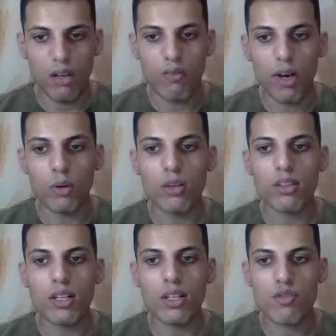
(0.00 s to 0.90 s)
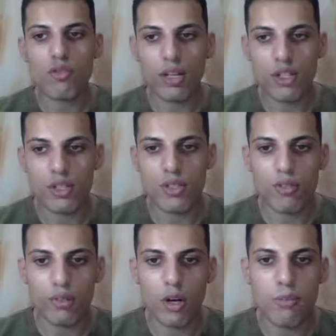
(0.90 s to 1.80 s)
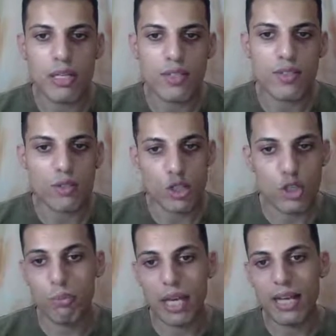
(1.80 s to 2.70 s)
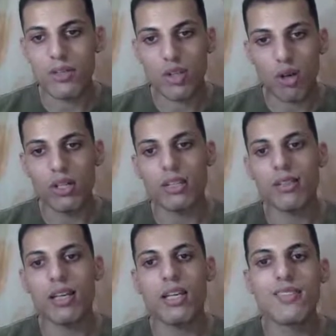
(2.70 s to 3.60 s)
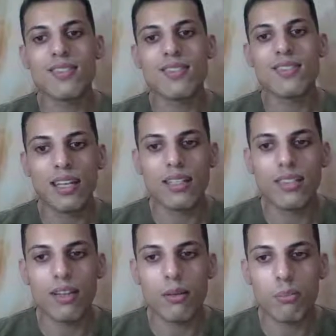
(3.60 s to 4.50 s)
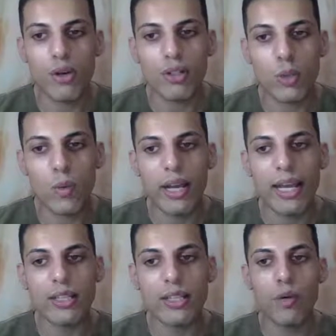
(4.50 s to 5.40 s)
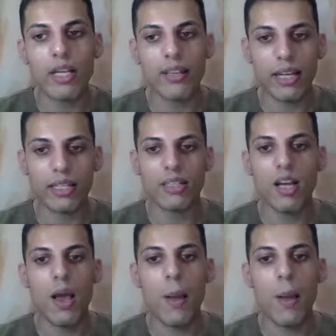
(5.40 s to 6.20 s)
Following the instructions from his GPS unit, he exited the parkway at Green Lane.